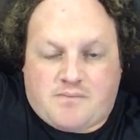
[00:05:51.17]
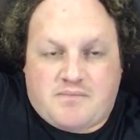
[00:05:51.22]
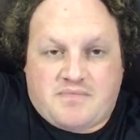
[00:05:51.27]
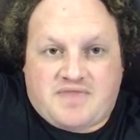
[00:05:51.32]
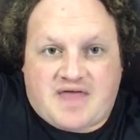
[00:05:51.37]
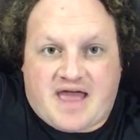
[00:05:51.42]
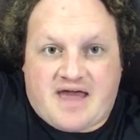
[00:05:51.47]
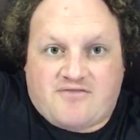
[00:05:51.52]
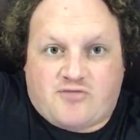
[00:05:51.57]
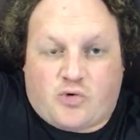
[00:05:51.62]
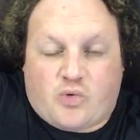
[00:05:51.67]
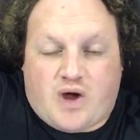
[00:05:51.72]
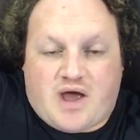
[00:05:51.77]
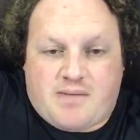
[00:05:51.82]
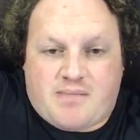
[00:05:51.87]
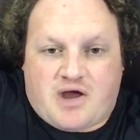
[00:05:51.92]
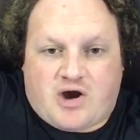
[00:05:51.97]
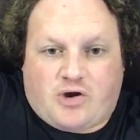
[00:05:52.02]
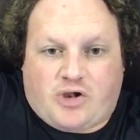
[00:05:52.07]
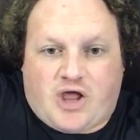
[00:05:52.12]
They have a way
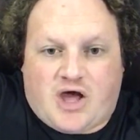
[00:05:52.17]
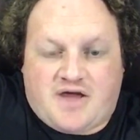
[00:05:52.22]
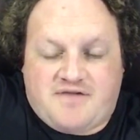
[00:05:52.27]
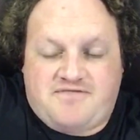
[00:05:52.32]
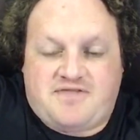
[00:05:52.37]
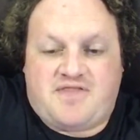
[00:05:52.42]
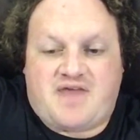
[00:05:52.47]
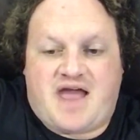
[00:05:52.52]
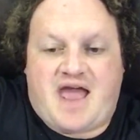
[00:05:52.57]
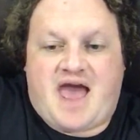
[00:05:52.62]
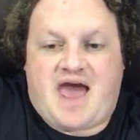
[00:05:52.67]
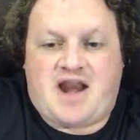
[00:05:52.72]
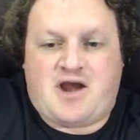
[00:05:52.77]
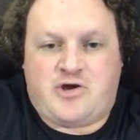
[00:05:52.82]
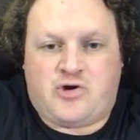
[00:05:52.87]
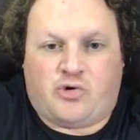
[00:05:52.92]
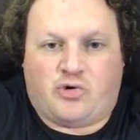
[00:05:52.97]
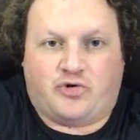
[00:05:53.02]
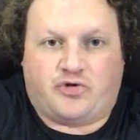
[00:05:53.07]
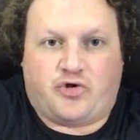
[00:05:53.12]
better life than they had in
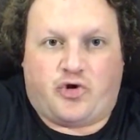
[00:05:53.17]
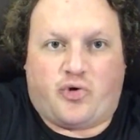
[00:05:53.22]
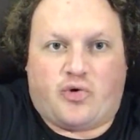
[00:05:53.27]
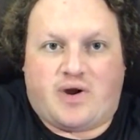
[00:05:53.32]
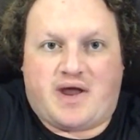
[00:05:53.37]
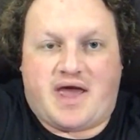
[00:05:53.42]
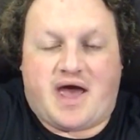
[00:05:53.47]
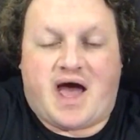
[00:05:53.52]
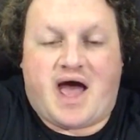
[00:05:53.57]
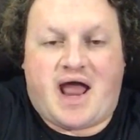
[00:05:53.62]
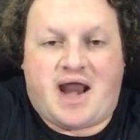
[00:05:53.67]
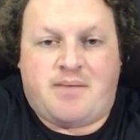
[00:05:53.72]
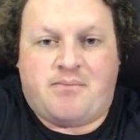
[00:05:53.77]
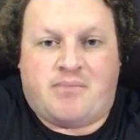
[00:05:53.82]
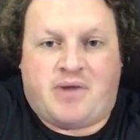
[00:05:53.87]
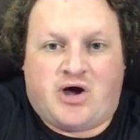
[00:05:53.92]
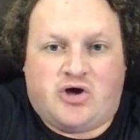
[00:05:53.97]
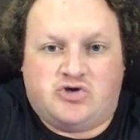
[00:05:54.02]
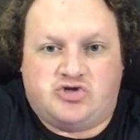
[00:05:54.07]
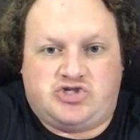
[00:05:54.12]
North Korea. And
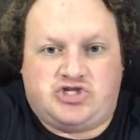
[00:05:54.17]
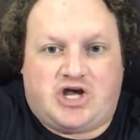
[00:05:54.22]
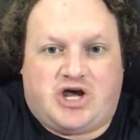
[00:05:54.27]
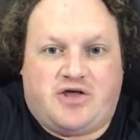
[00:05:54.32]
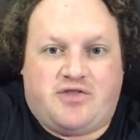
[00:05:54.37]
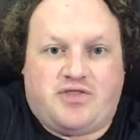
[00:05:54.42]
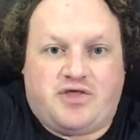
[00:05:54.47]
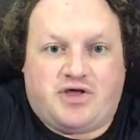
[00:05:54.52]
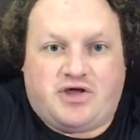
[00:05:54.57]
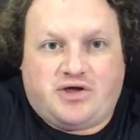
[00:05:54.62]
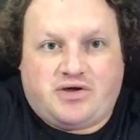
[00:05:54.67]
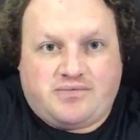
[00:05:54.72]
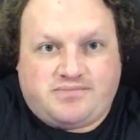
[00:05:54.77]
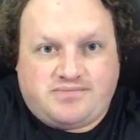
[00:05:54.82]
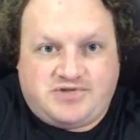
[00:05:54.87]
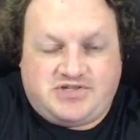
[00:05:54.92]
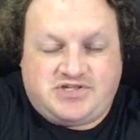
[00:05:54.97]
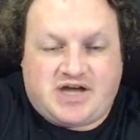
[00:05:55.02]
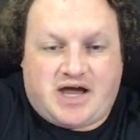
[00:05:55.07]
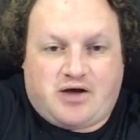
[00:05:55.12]
most of the
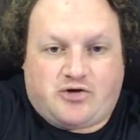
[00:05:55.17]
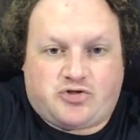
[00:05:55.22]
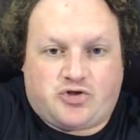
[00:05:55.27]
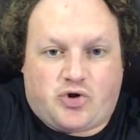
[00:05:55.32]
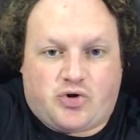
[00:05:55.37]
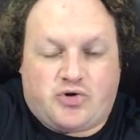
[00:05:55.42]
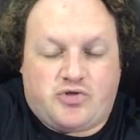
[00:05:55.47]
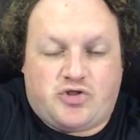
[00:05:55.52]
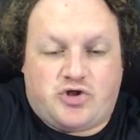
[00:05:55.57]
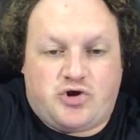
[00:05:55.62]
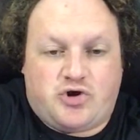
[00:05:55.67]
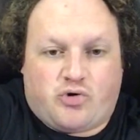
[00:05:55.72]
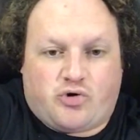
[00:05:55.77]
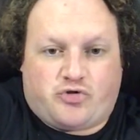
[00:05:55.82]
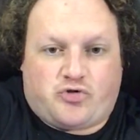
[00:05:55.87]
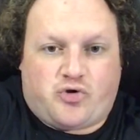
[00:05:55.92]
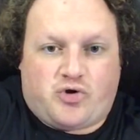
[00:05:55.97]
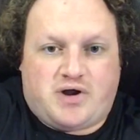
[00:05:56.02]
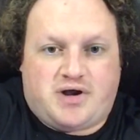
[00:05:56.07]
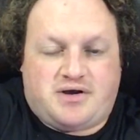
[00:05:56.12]

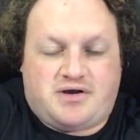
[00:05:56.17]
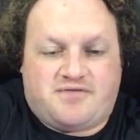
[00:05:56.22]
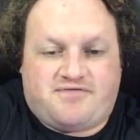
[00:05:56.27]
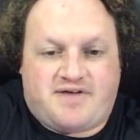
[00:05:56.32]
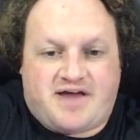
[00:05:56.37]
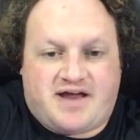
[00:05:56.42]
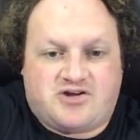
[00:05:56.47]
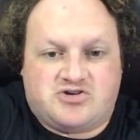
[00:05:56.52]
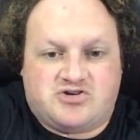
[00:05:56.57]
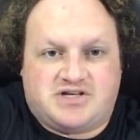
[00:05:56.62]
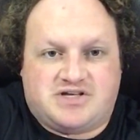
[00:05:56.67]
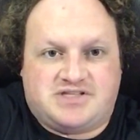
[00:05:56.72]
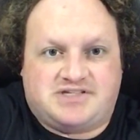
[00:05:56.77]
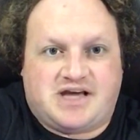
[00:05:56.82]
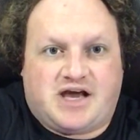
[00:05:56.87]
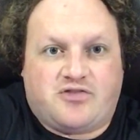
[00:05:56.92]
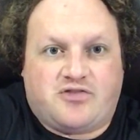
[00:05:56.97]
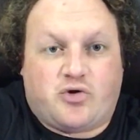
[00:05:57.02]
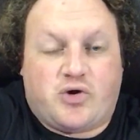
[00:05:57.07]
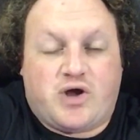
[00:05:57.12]
North Korean defectors in
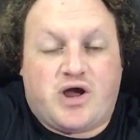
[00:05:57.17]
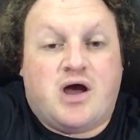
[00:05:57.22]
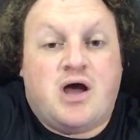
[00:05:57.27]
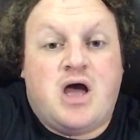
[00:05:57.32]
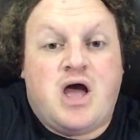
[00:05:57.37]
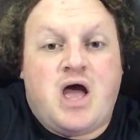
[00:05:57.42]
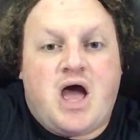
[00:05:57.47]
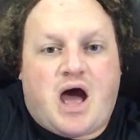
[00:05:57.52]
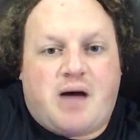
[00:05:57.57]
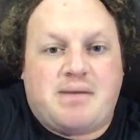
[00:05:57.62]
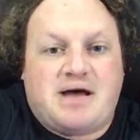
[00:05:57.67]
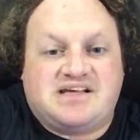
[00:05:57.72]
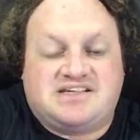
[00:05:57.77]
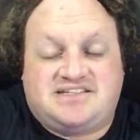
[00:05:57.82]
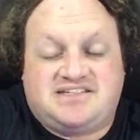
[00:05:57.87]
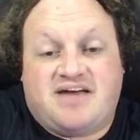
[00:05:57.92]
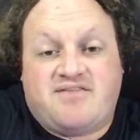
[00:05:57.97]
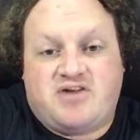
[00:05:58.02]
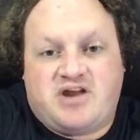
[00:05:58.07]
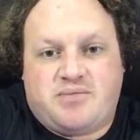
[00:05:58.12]
South Korea, about
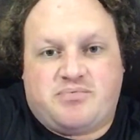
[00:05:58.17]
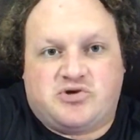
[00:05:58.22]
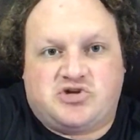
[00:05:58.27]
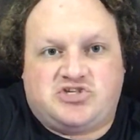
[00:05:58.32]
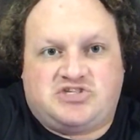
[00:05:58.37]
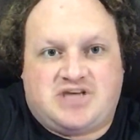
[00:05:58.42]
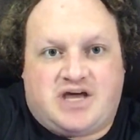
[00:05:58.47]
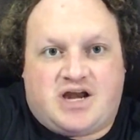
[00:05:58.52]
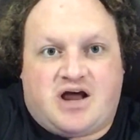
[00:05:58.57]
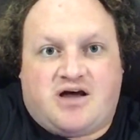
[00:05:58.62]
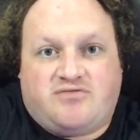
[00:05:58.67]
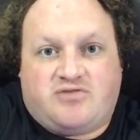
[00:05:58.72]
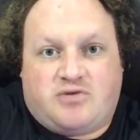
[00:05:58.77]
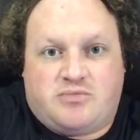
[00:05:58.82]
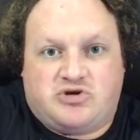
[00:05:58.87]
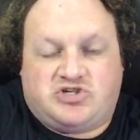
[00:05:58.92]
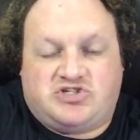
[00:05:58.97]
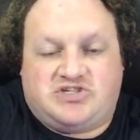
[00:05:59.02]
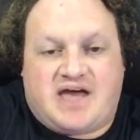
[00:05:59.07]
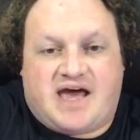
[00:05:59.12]
70% of
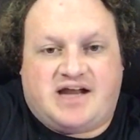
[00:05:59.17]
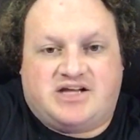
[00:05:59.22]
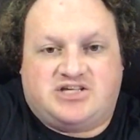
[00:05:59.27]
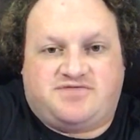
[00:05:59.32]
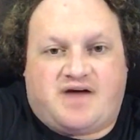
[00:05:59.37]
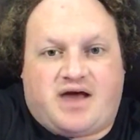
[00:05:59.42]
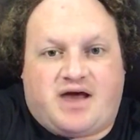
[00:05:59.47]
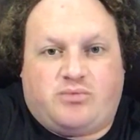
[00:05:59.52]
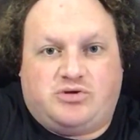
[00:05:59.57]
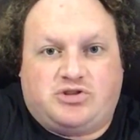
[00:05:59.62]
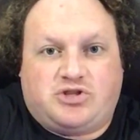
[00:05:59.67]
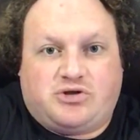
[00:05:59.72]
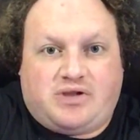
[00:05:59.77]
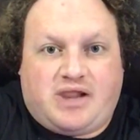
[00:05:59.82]
them are satisfied with their